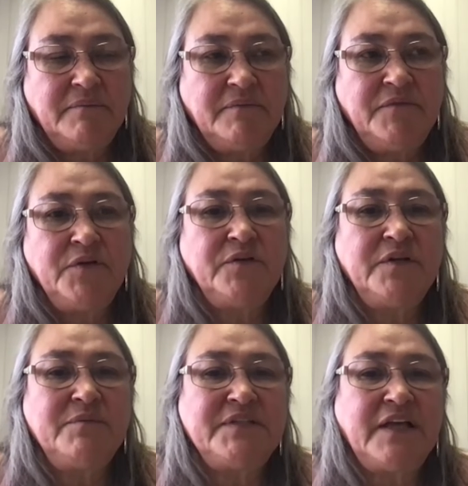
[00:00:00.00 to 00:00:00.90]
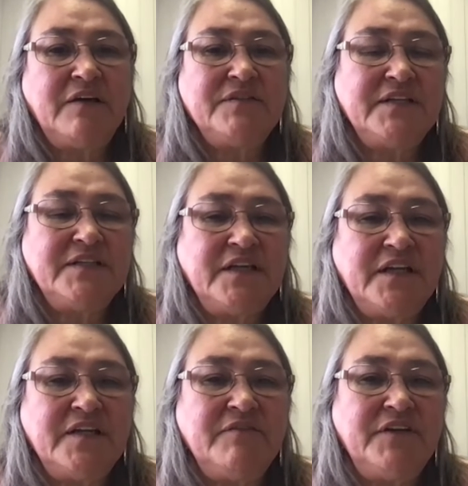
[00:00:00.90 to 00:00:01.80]
view themselves as an
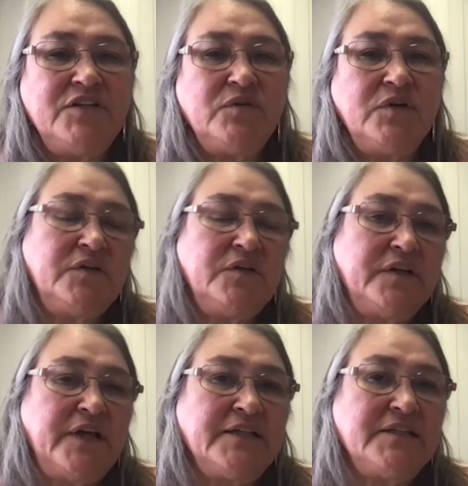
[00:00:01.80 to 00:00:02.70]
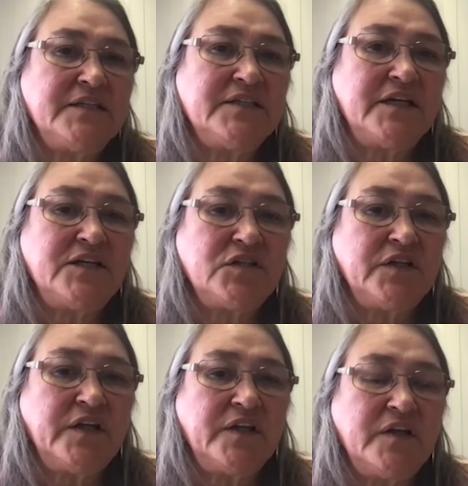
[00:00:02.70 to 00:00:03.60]
individual, or that's
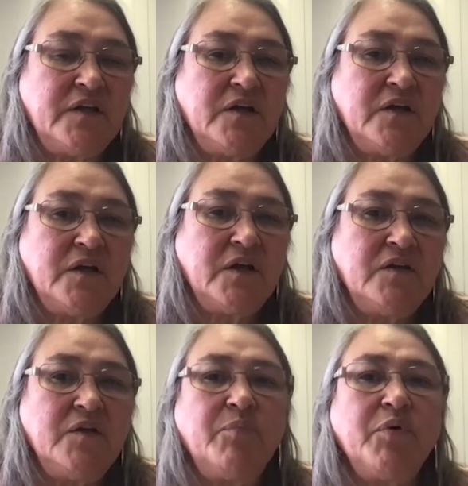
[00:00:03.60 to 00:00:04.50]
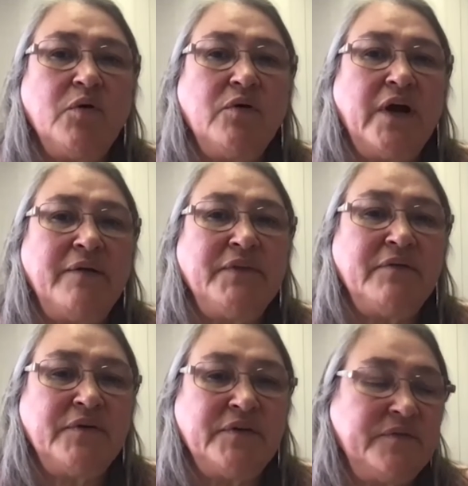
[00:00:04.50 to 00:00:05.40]
essentially the program that
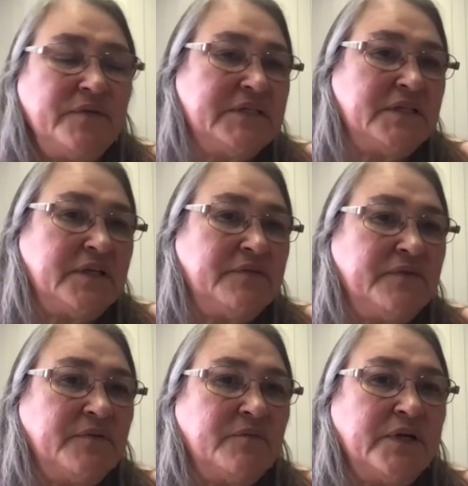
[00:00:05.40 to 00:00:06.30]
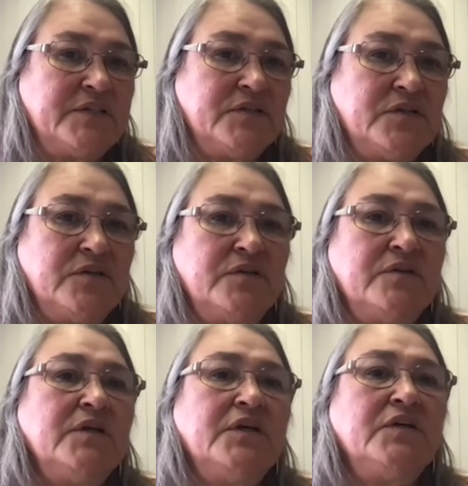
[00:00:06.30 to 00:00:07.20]
we've received from Western
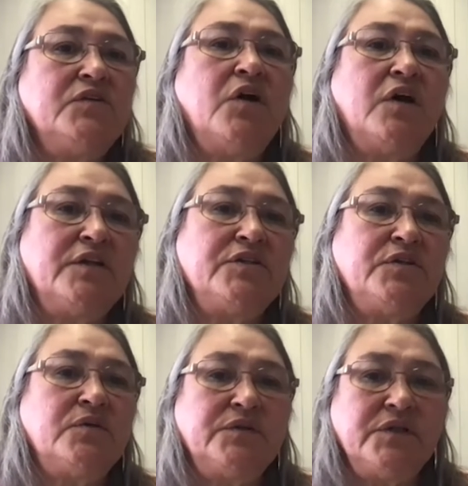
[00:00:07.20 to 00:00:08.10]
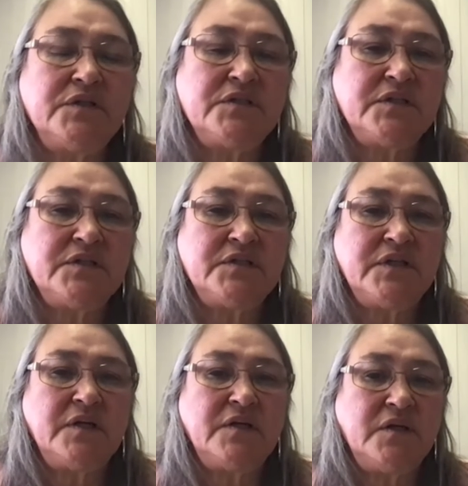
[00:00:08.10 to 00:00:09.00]
knowledge holders, is
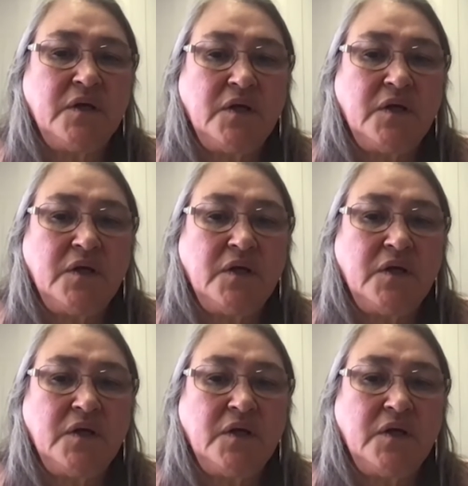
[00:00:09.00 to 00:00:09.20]
that